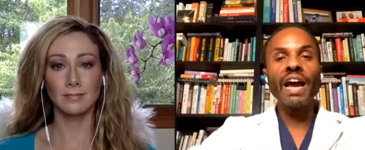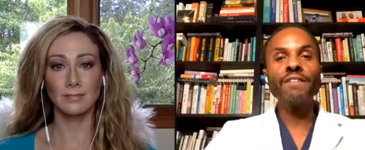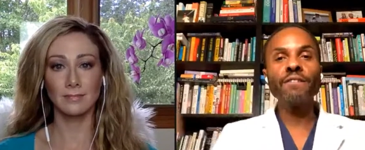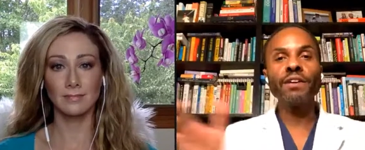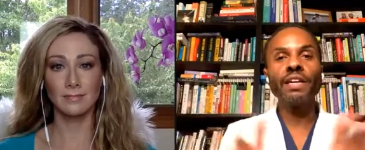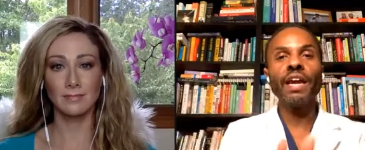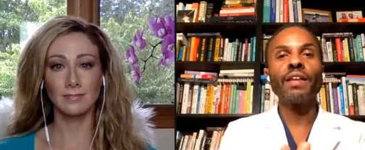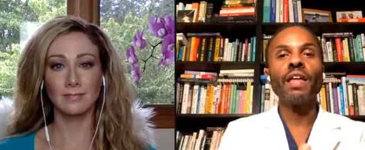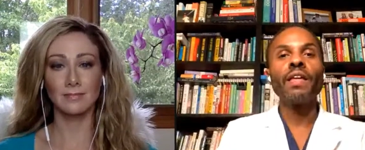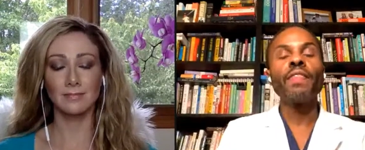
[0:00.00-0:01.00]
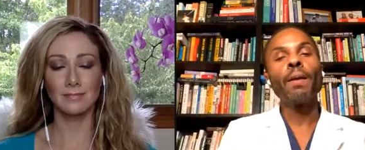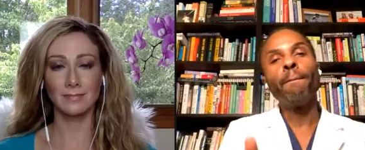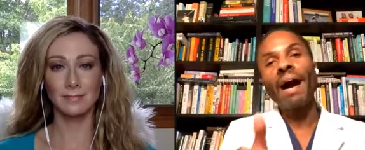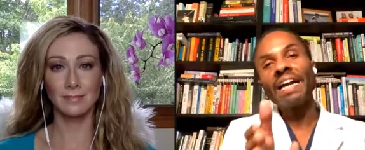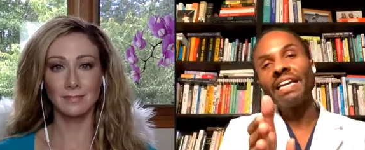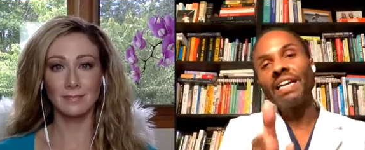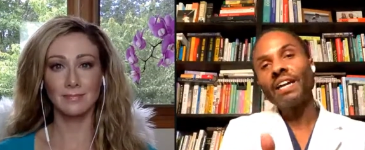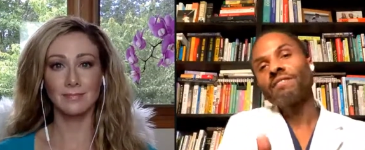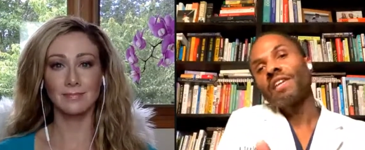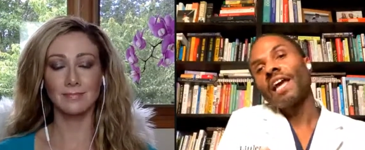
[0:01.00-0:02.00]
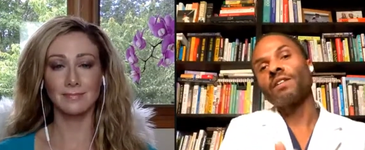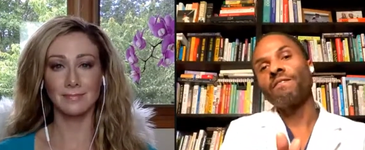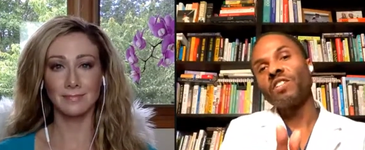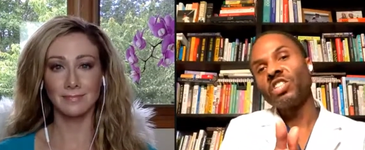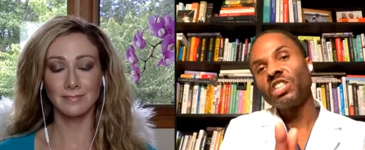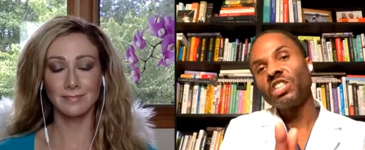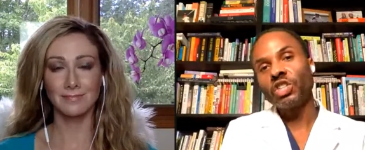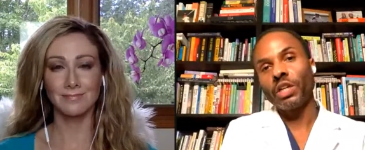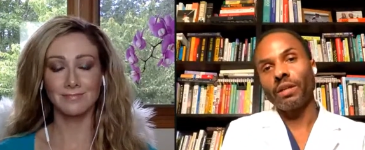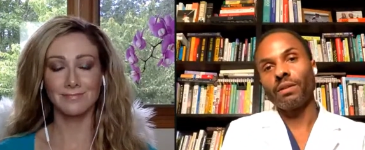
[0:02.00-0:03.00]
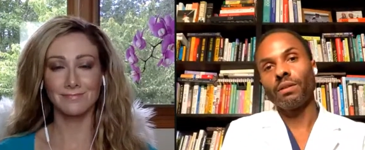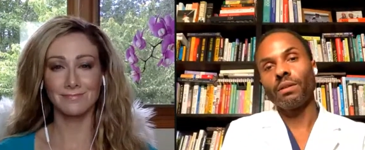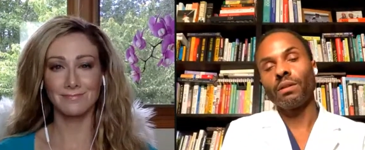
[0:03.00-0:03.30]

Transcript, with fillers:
Speaker 1: that I forget that my gifts as a physician